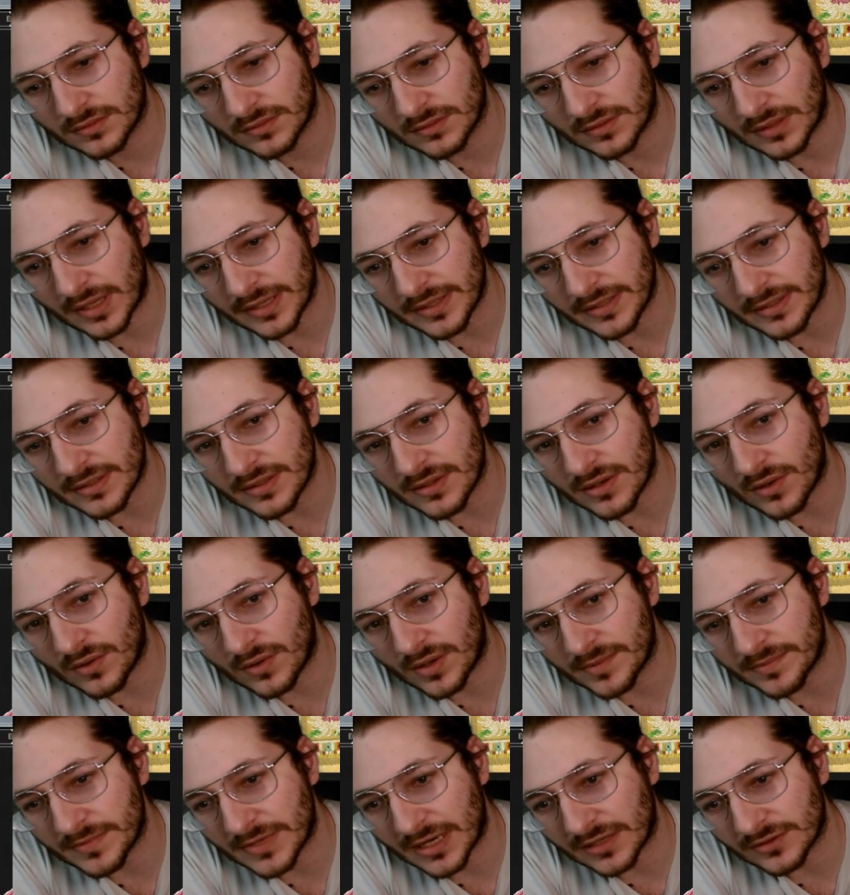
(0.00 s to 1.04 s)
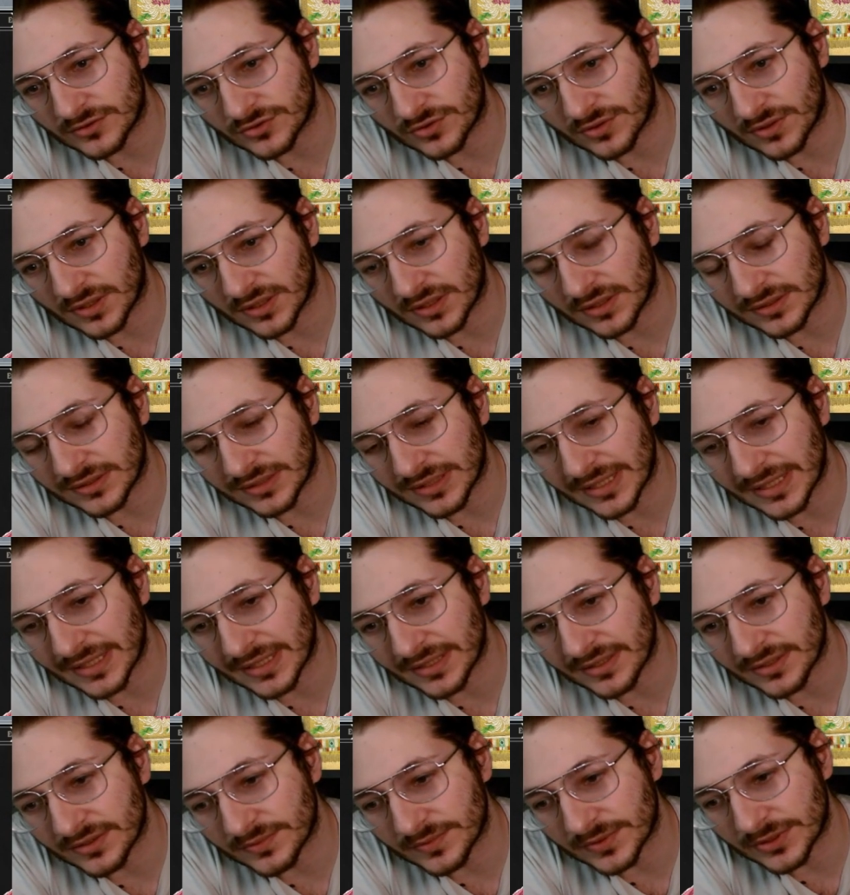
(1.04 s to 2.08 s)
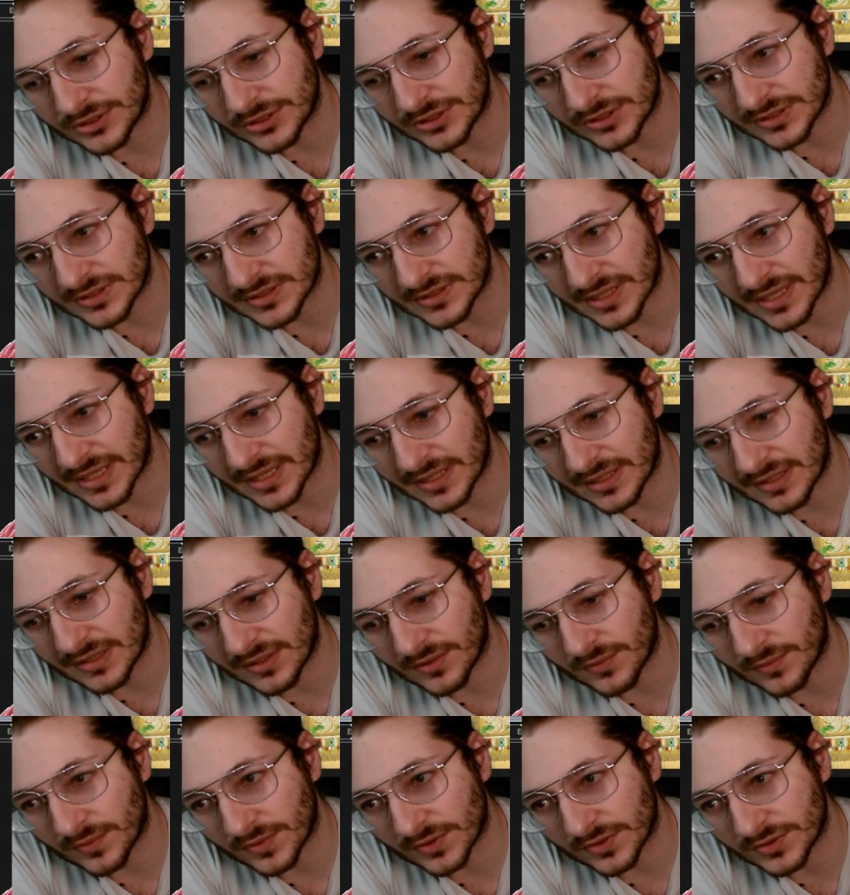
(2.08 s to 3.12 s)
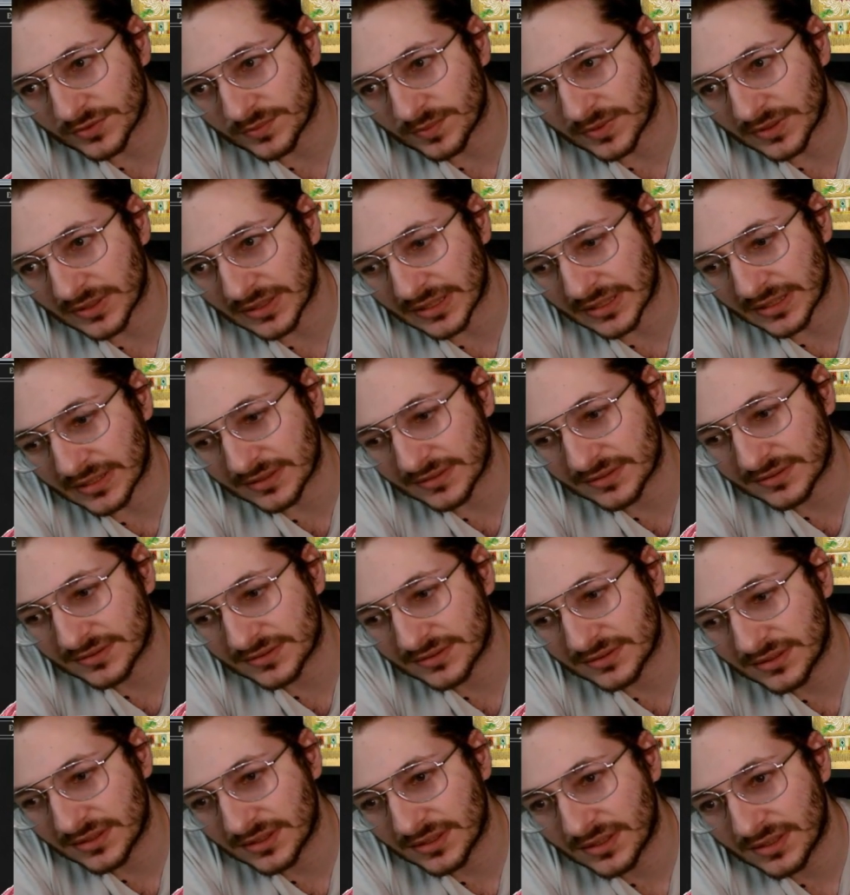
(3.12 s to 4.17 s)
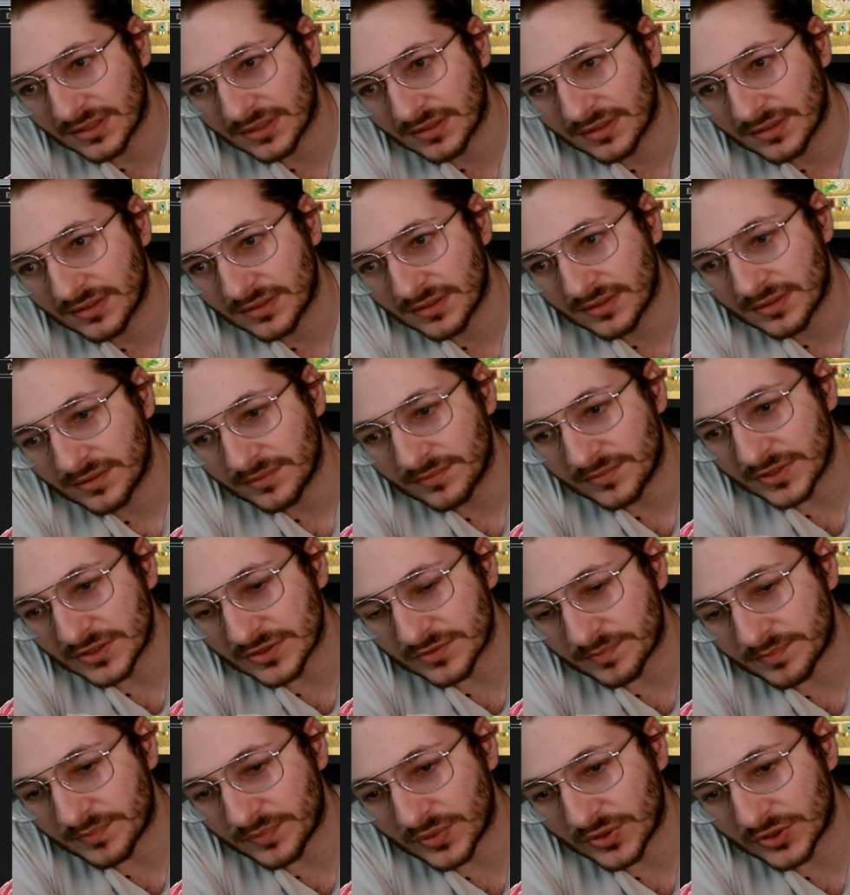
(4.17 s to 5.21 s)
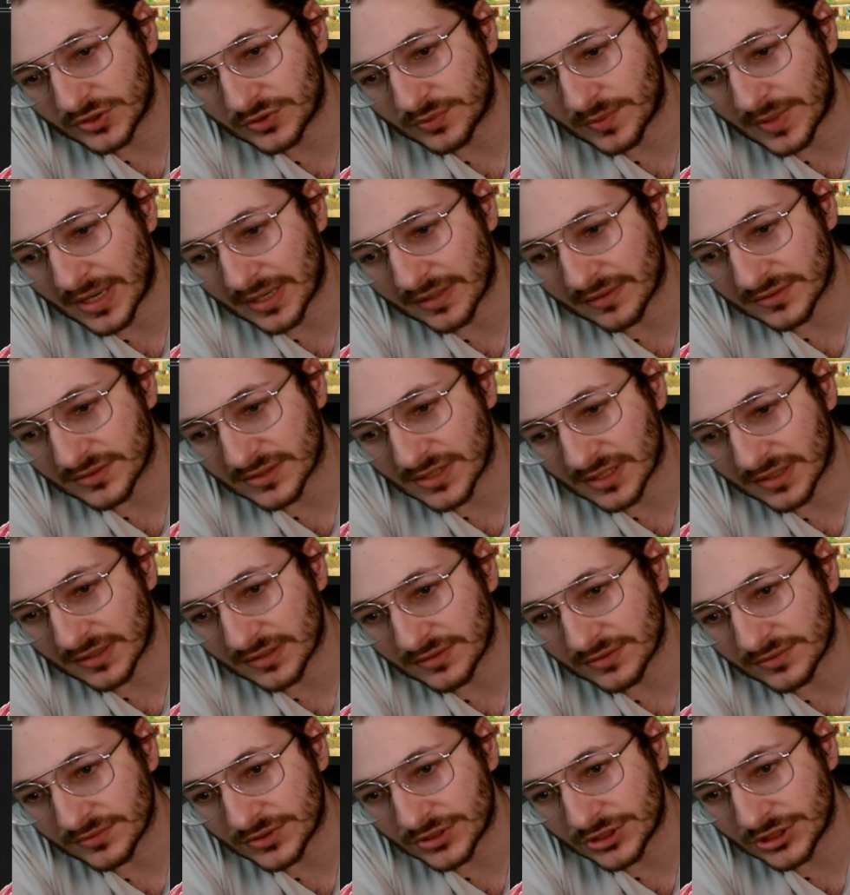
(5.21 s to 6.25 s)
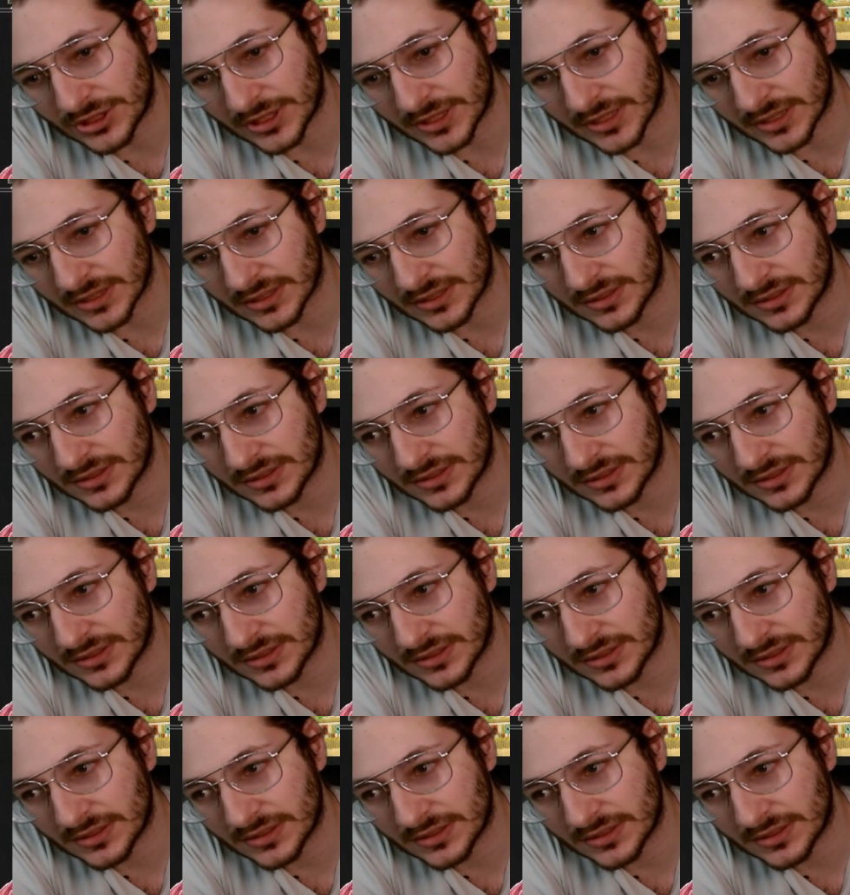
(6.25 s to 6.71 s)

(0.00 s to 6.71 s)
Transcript: I know I'm not drawing a land, which is like the worst. Like, means Bushwhacker's not going to do shit.